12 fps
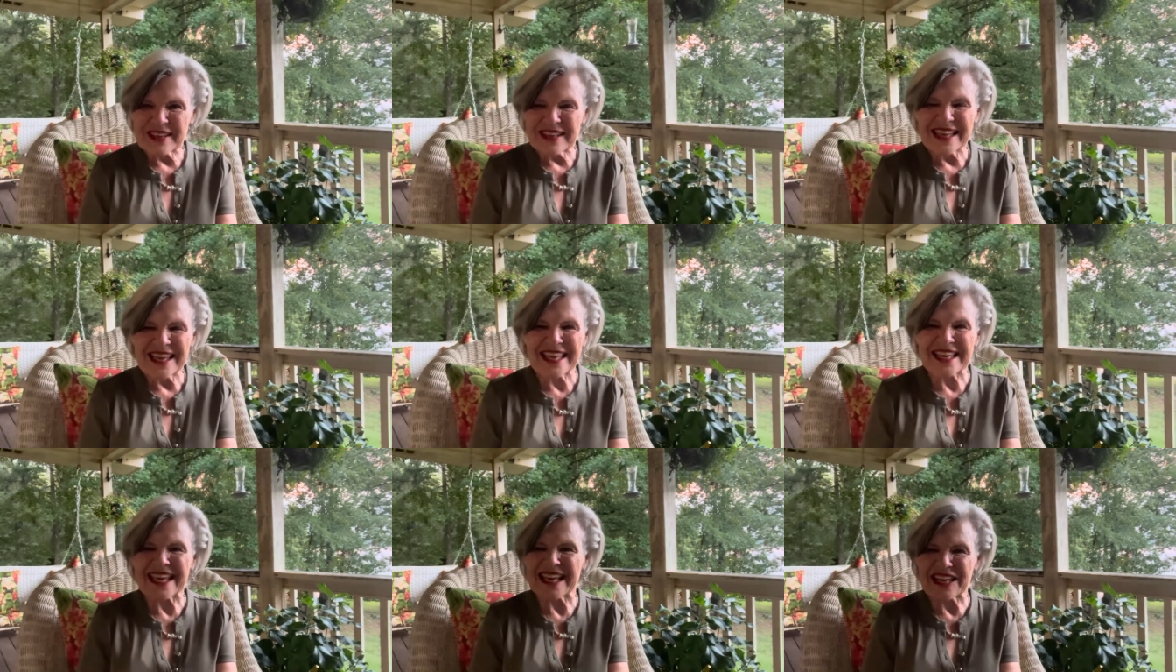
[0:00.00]
He
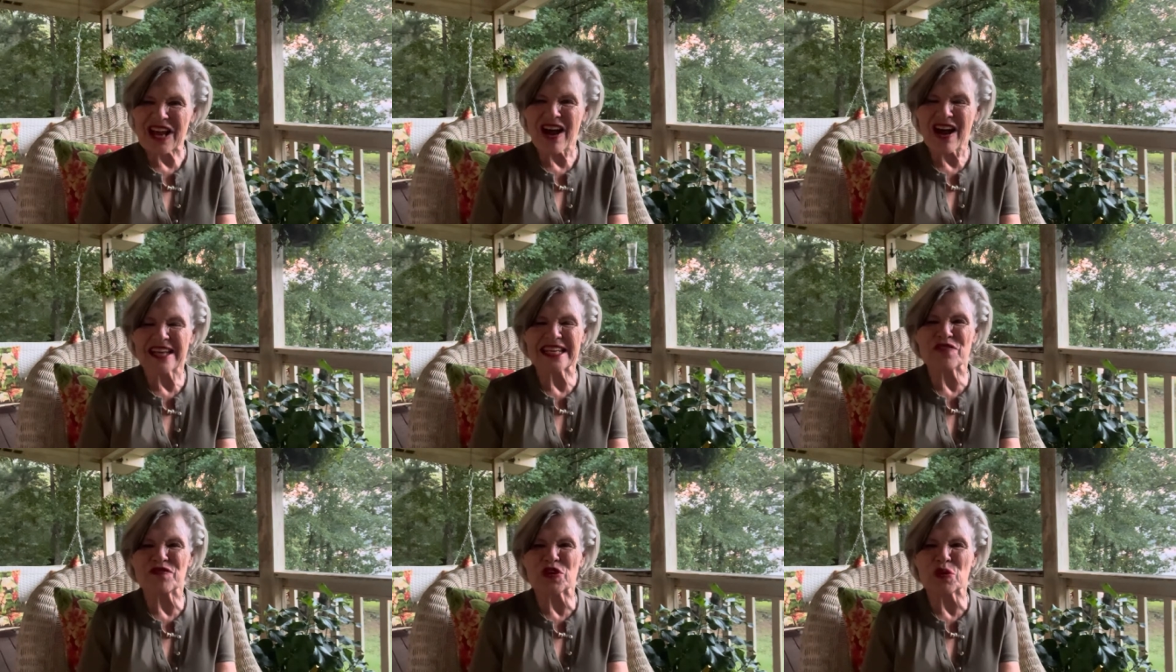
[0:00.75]
cannot,
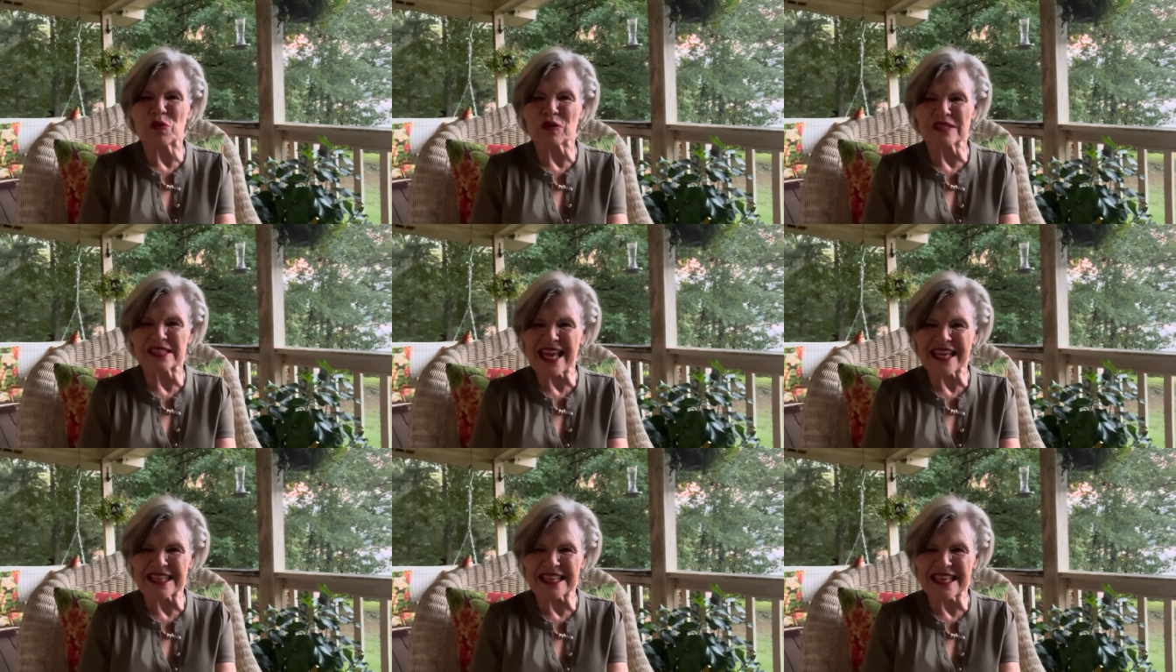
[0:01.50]
if you will
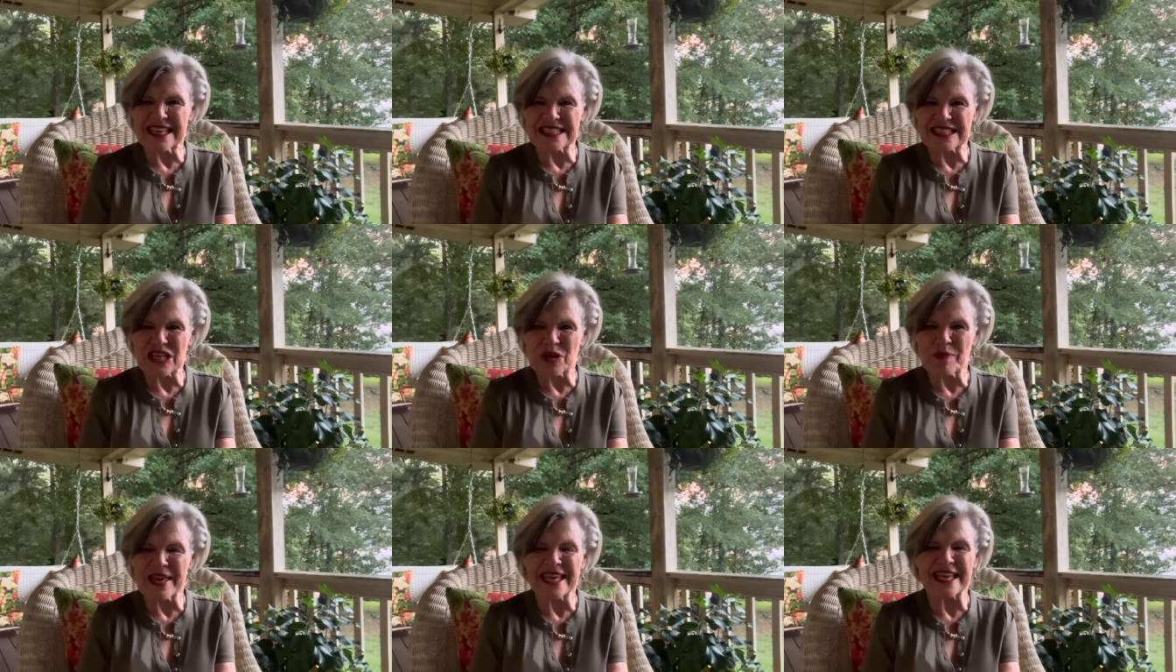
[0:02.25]
stand against him,
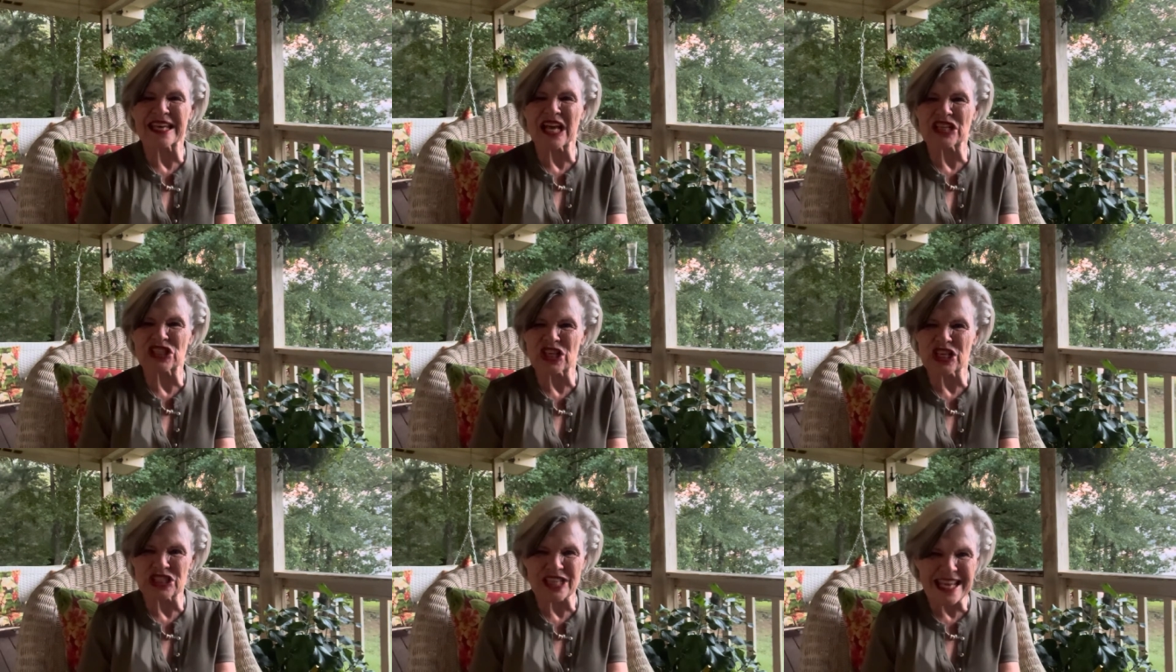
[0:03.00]
he cannot
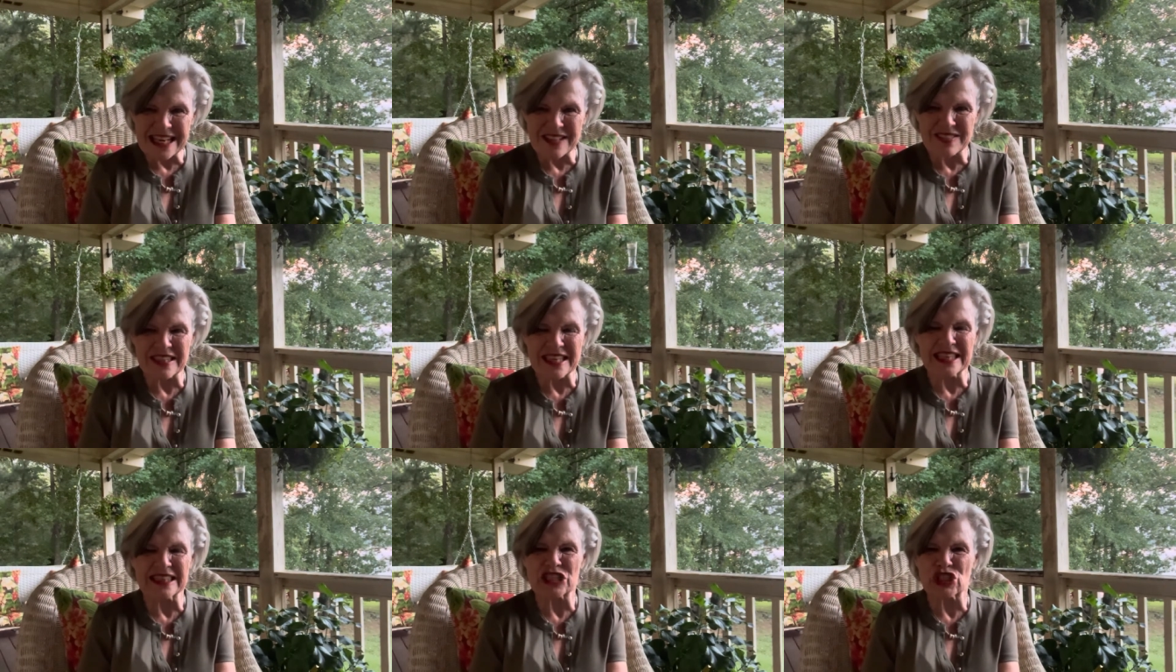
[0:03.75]
touch
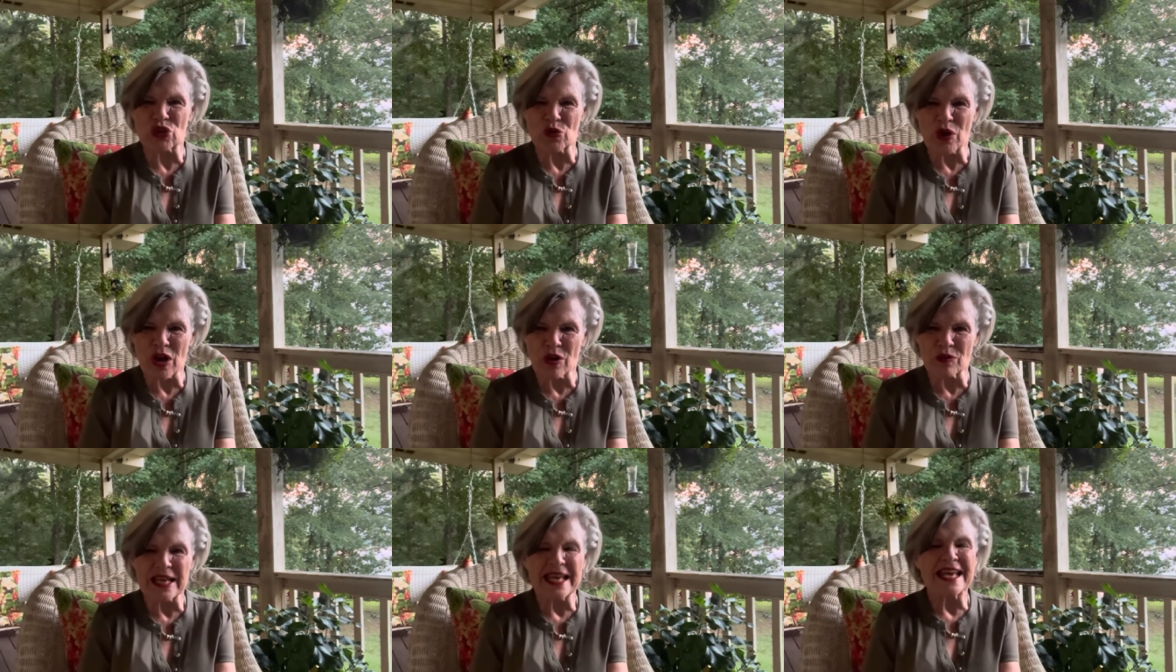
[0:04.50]
anything that you own.